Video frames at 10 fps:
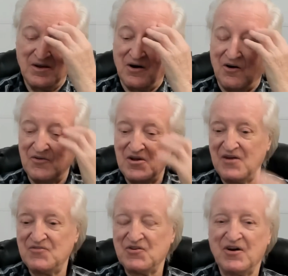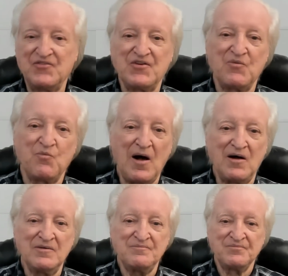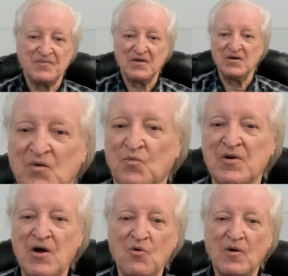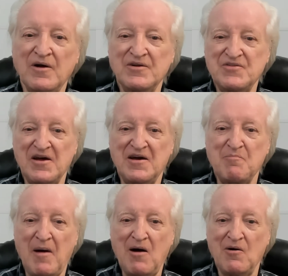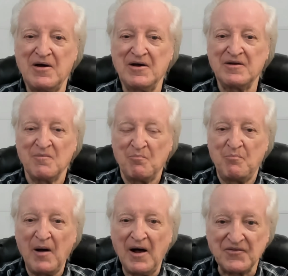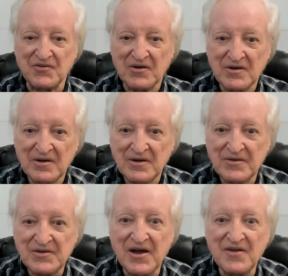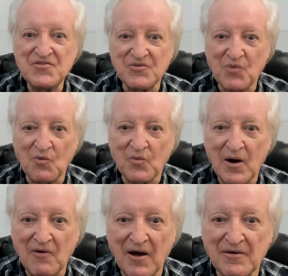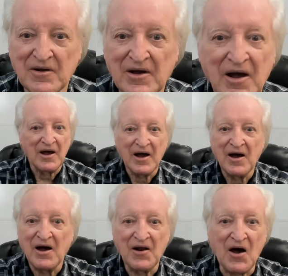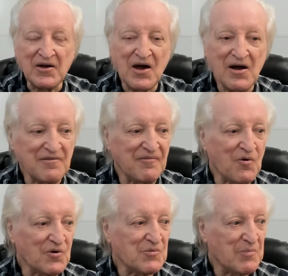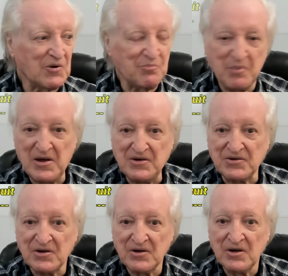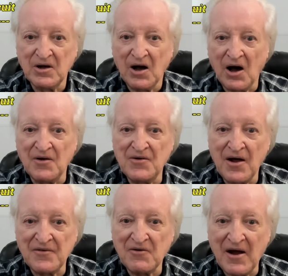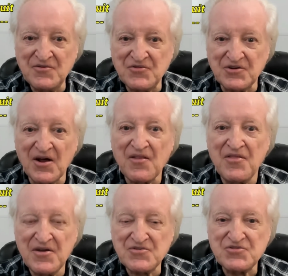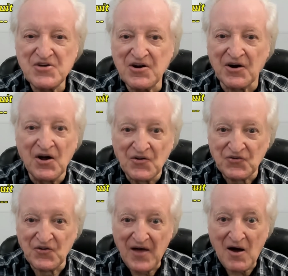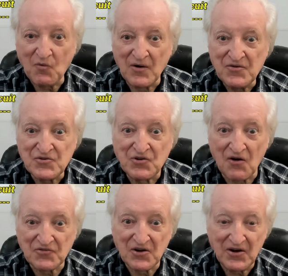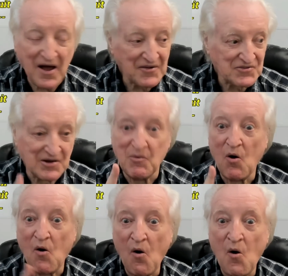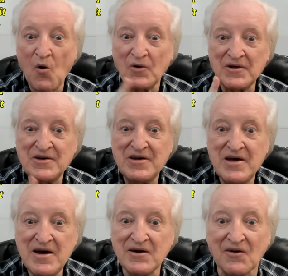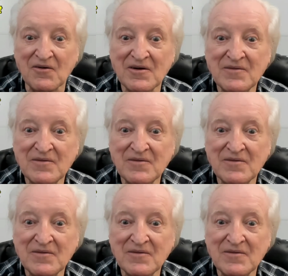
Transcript: on the engine, I said, well, we know we're going to take a power hit, but the engine won't wear out, and I can't afford to build Pete another engine this year. So that one's got to last him all year,